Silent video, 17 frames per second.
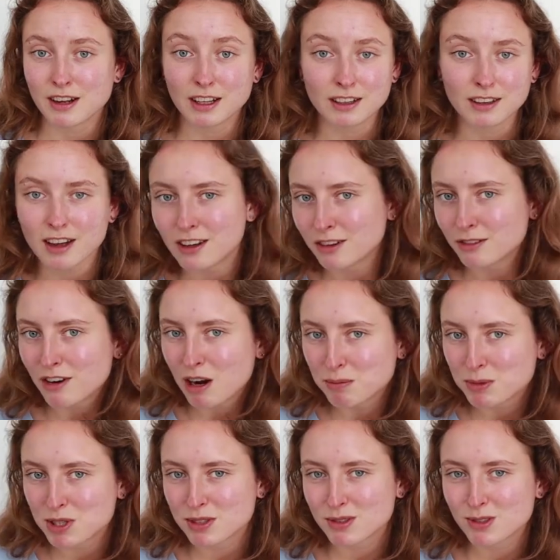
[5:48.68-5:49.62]
not a lot of
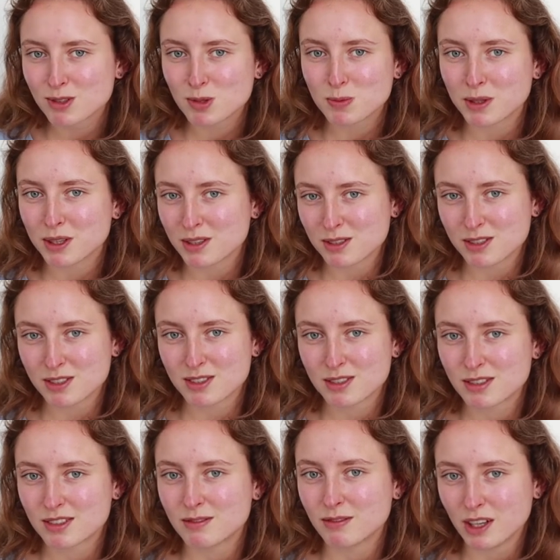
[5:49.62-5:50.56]
options
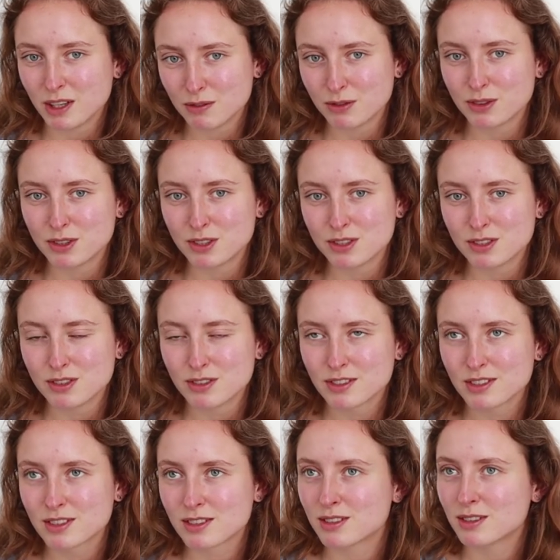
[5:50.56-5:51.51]
because
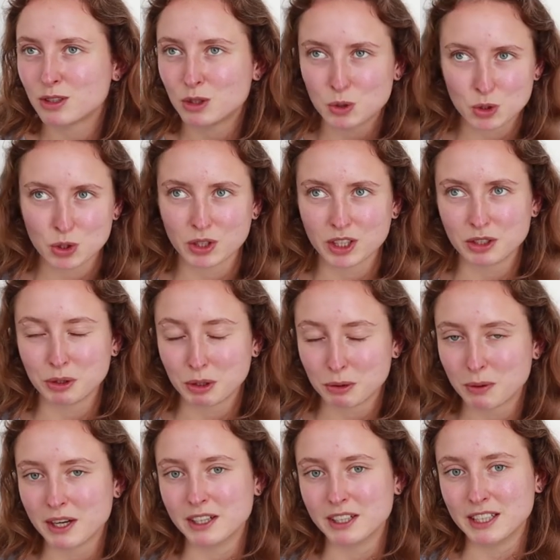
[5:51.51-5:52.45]
wafers usually
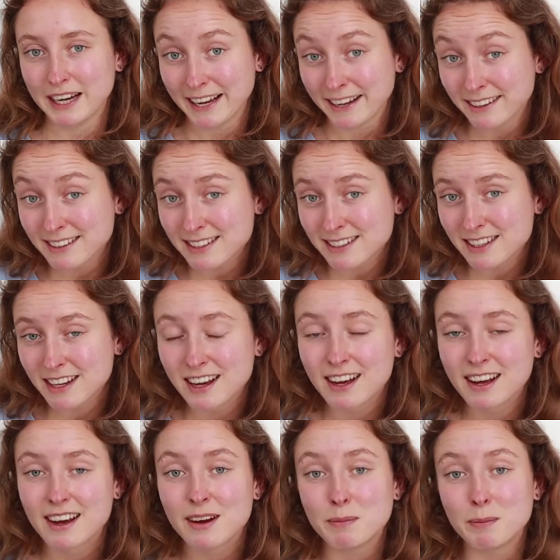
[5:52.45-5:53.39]
require eggs,
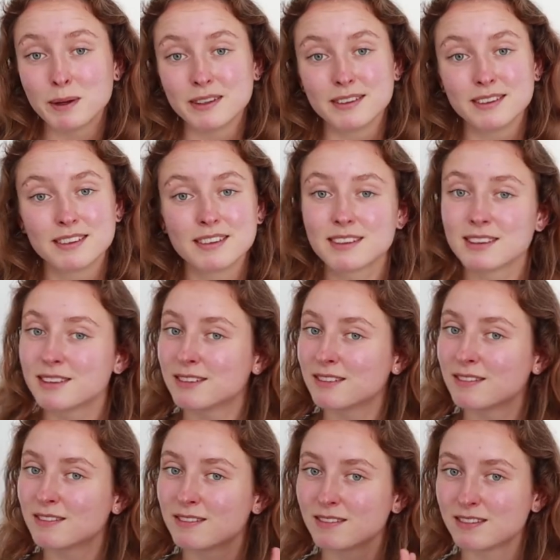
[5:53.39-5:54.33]
but
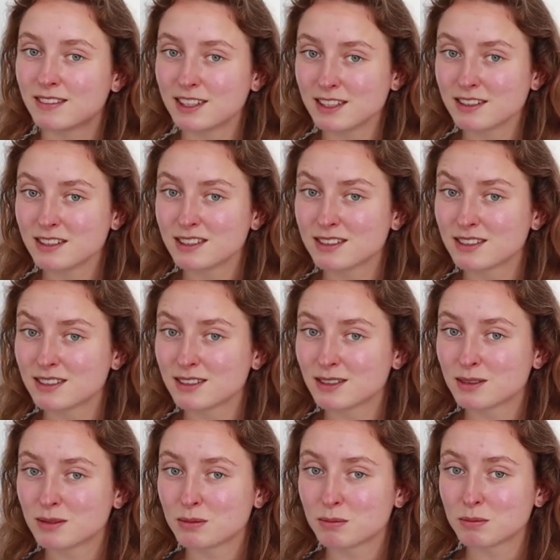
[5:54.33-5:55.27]

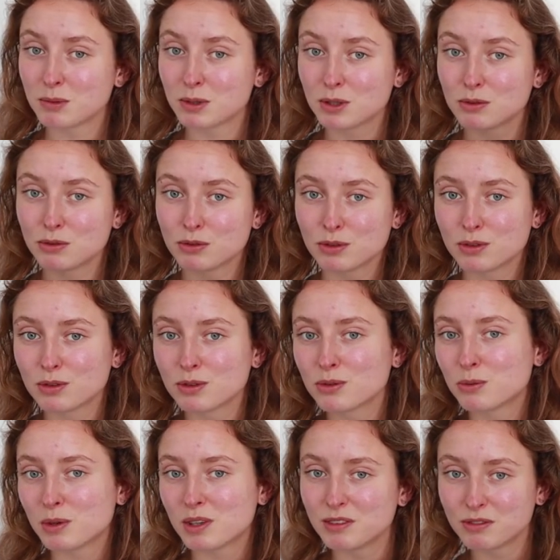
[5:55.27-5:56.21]
these beautiful
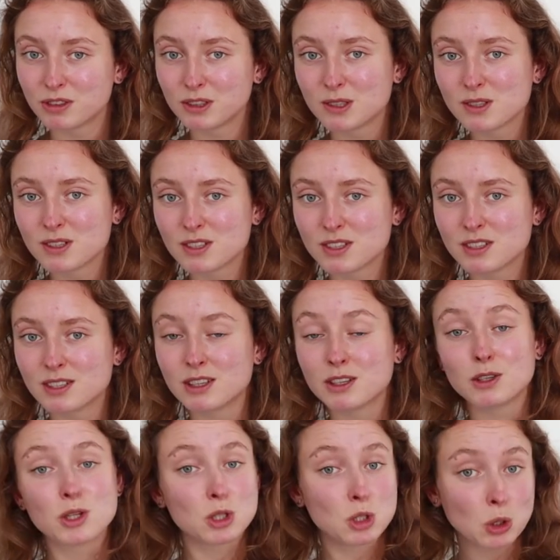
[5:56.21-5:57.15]
wafers
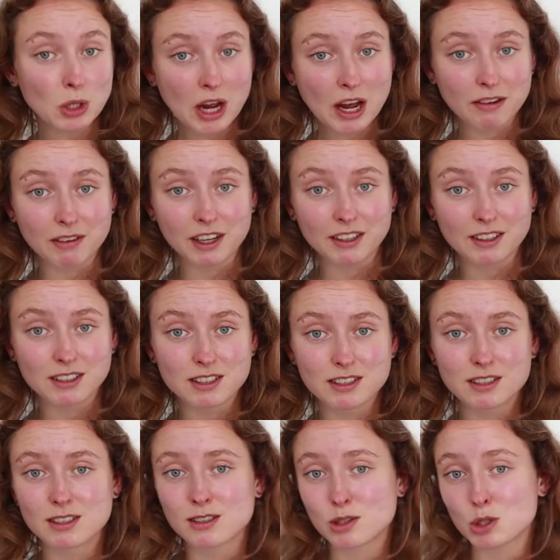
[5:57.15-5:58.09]
don't have
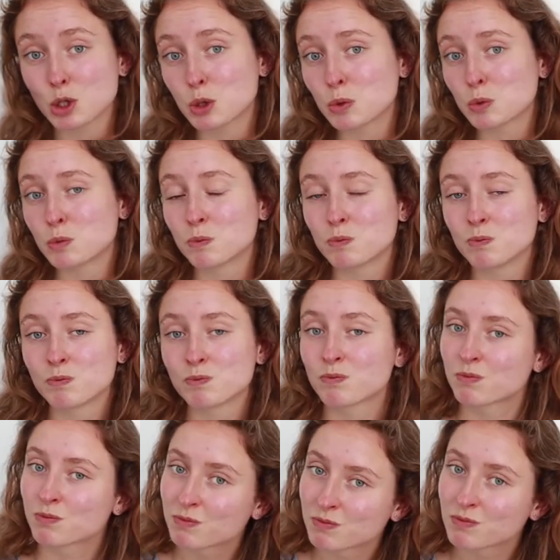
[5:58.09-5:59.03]
eggs, so
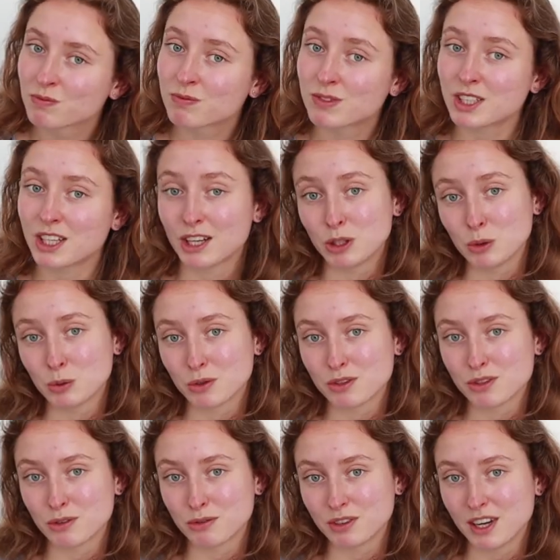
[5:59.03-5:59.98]
take
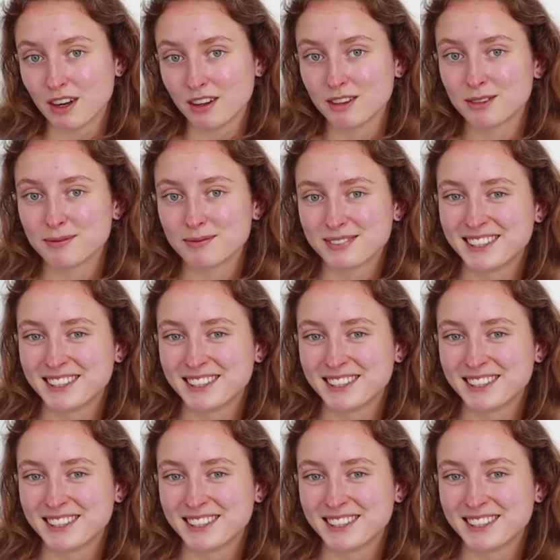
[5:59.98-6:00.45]
notice of that.